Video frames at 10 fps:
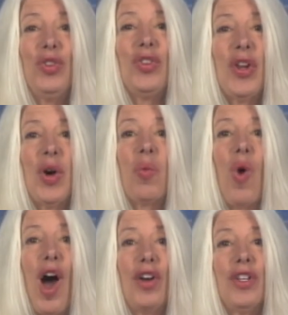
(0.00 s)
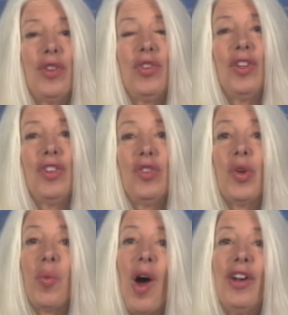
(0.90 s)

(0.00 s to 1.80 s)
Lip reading: their water usage, their water consumption.